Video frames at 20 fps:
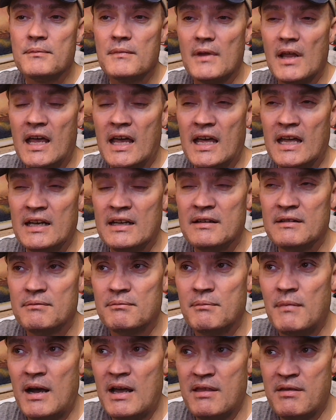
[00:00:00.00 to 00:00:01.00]
And
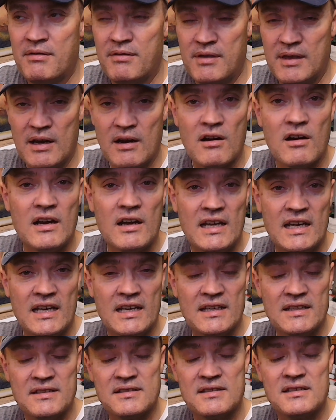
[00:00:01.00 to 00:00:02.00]
my theory
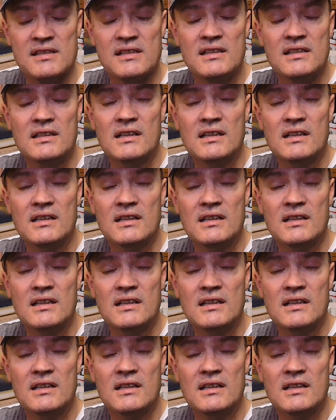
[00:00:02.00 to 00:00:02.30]
is,